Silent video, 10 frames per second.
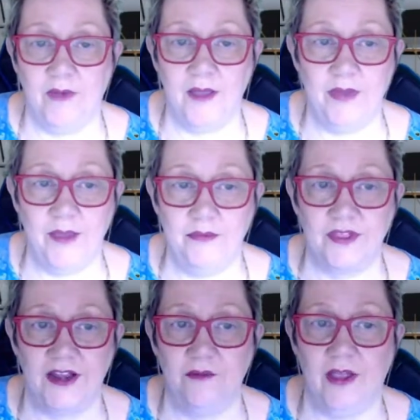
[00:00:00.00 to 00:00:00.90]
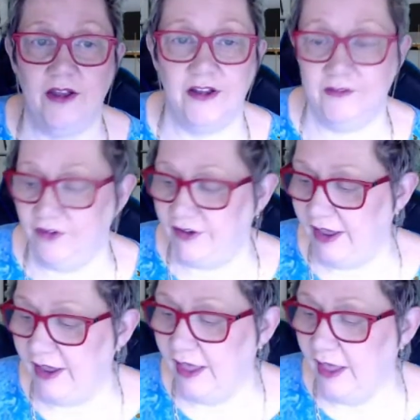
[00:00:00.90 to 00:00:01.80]
paper that I write on every
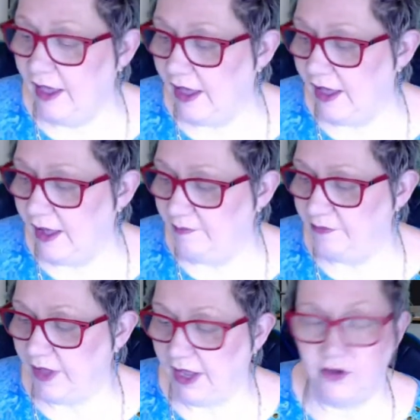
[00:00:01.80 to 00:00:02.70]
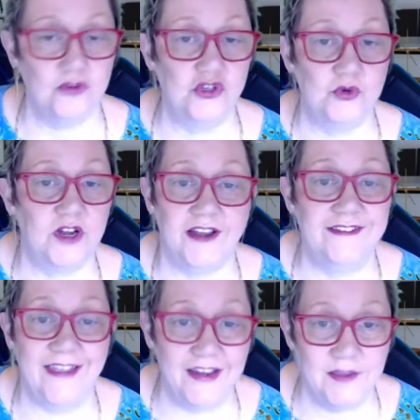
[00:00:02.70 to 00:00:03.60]
day. I don't do it on a
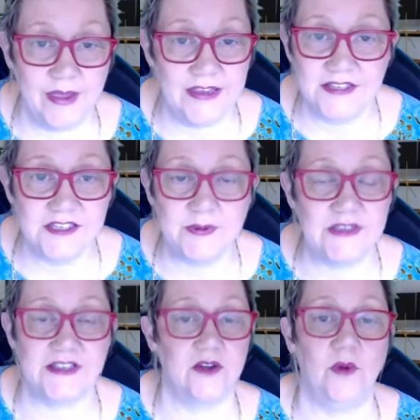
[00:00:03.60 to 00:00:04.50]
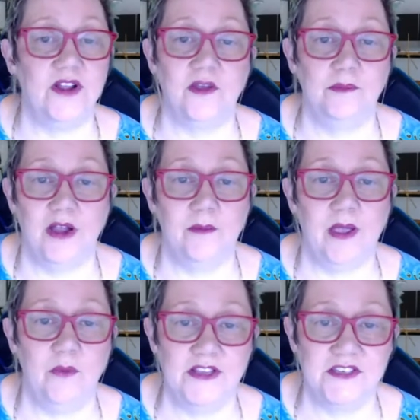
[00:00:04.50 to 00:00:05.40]
daily basis because I don't want to compare my
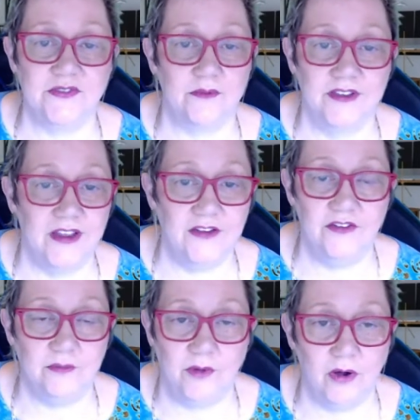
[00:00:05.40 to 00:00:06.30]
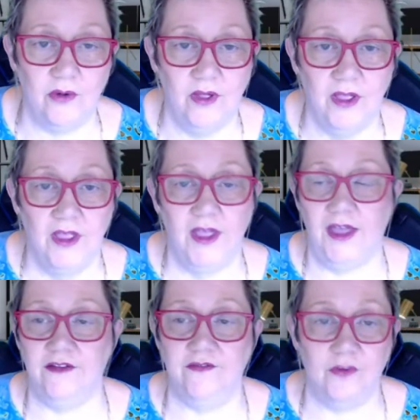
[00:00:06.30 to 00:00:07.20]
wins from today to tomorrow
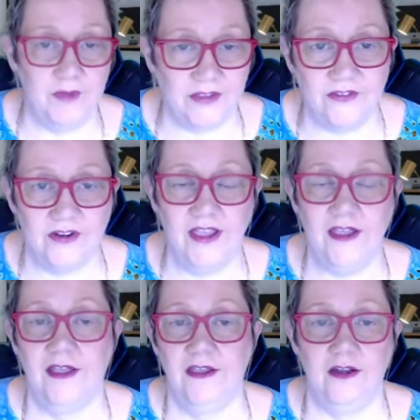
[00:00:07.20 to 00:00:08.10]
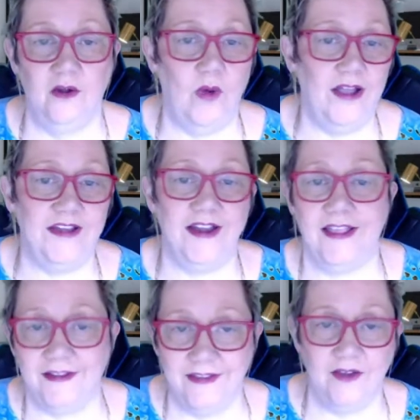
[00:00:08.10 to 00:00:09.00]
and from yesterday. Why did I
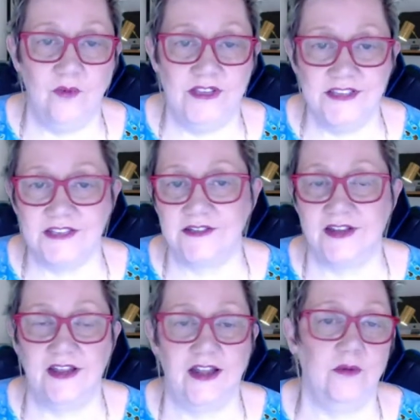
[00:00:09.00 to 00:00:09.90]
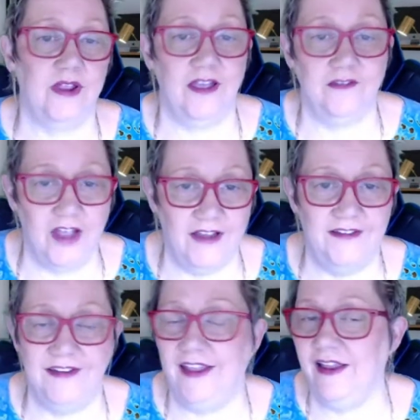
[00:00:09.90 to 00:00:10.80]
get 10 wins yesterday and I only have 9
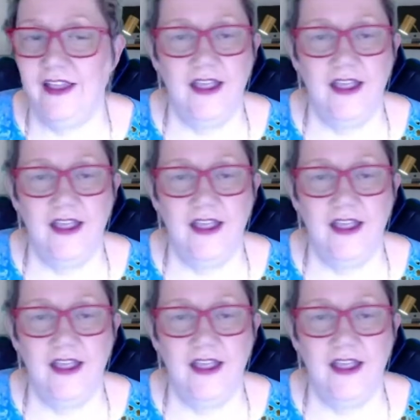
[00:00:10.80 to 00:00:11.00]
today?